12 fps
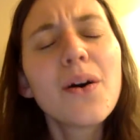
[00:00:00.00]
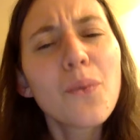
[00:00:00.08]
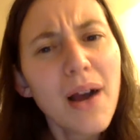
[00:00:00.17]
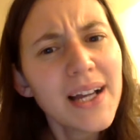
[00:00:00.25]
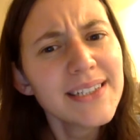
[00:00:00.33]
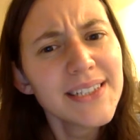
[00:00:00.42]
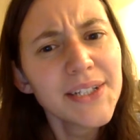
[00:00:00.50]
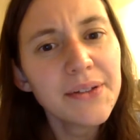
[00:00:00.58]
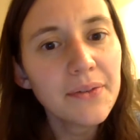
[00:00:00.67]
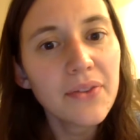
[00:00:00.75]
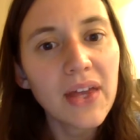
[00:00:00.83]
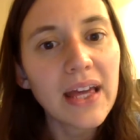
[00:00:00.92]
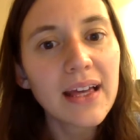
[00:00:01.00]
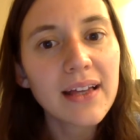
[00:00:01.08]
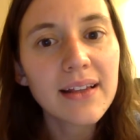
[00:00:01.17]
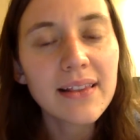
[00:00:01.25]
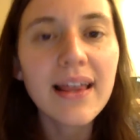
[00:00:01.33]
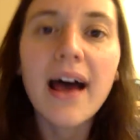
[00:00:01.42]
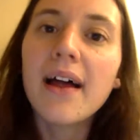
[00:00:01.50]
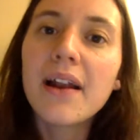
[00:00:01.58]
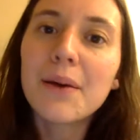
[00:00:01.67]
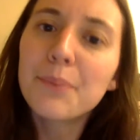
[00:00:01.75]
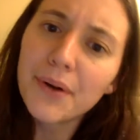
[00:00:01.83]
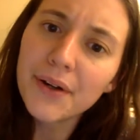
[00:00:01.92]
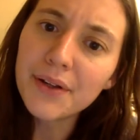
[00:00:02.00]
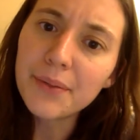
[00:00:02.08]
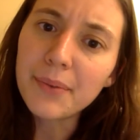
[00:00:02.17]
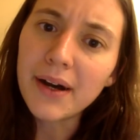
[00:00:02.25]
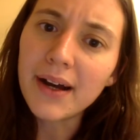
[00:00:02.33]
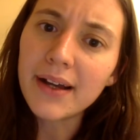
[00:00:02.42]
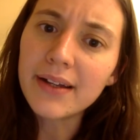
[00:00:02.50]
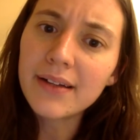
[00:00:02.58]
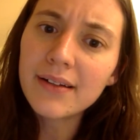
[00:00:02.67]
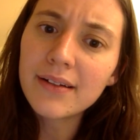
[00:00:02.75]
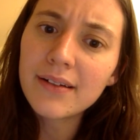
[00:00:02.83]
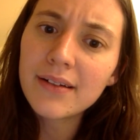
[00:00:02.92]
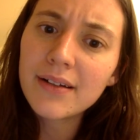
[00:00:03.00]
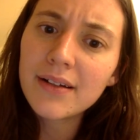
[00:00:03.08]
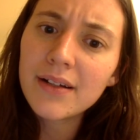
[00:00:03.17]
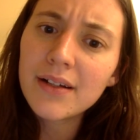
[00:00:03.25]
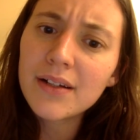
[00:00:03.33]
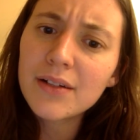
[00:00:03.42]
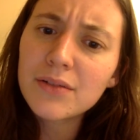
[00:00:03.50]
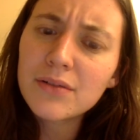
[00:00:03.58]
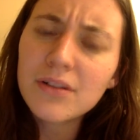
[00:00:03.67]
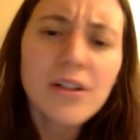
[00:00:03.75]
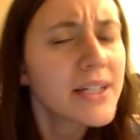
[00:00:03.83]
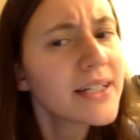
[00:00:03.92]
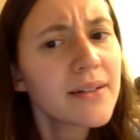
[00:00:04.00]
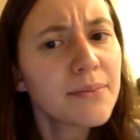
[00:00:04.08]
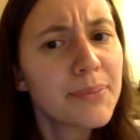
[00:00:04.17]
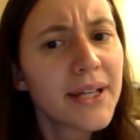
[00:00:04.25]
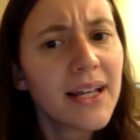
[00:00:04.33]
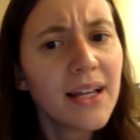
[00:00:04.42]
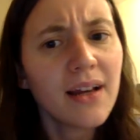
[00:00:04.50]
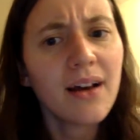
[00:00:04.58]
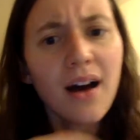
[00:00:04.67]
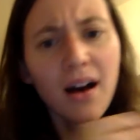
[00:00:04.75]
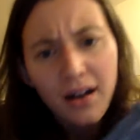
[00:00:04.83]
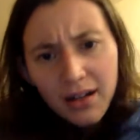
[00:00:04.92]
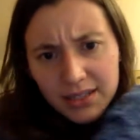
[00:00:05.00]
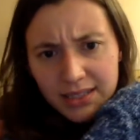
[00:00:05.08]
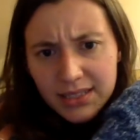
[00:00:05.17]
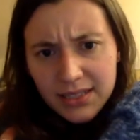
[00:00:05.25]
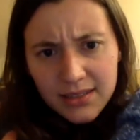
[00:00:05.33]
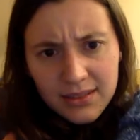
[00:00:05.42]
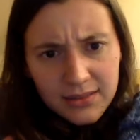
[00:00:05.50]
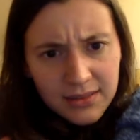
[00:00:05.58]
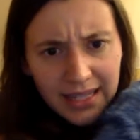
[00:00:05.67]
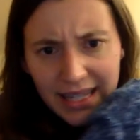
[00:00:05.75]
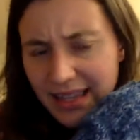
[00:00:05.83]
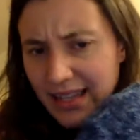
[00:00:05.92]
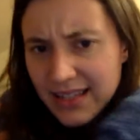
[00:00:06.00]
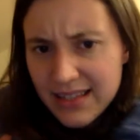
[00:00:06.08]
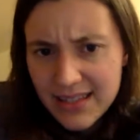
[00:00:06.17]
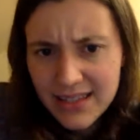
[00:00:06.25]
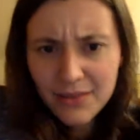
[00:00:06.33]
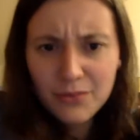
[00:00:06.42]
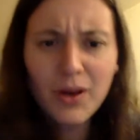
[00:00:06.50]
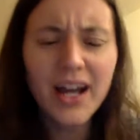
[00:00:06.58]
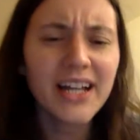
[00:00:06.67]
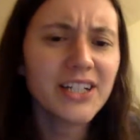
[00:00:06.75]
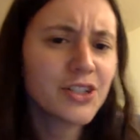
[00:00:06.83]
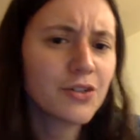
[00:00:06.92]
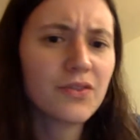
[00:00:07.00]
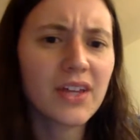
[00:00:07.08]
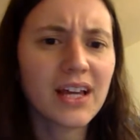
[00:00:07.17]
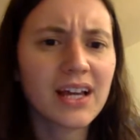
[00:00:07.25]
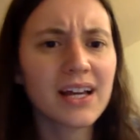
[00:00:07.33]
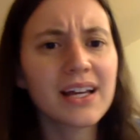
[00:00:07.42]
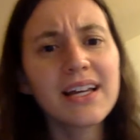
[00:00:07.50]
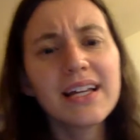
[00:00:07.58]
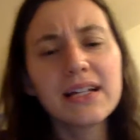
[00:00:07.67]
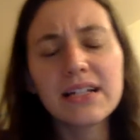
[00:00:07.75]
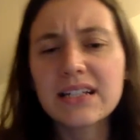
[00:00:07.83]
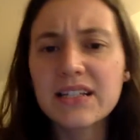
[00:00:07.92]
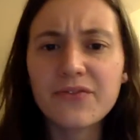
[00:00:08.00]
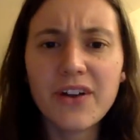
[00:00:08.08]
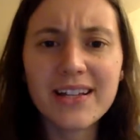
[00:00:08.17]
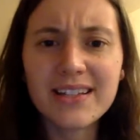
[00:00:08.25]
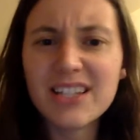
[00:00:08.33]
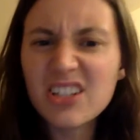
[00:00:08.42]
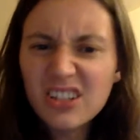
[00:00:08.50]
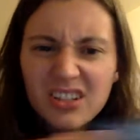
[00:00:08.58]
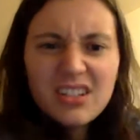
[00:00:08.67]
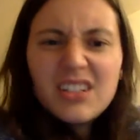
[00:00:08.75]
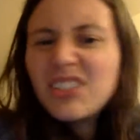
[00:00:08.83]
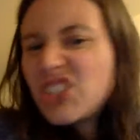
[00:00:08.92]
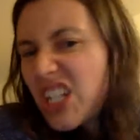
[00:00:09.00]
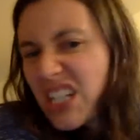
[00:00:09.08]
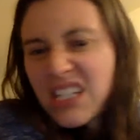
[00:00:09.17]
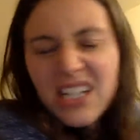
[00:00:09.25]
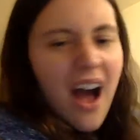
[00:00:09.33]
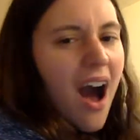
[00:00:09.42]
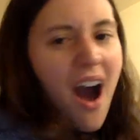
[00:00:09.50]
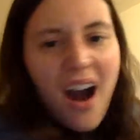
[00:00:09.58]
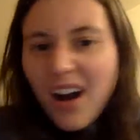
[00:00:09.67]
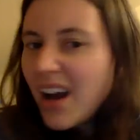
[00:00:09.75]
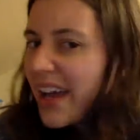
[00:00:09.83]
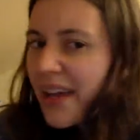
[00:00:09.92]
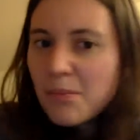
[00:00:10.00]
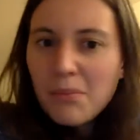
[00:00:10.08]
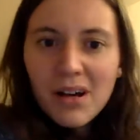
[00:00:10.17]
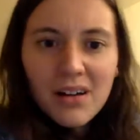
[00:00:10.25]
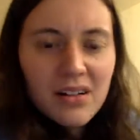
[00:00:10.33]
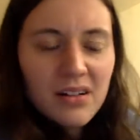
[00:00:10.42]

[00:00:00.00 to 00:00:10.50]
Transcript: Why do you think that a porcupine couldn't be hugged like this? Why do you think his friends couldn't just hug him?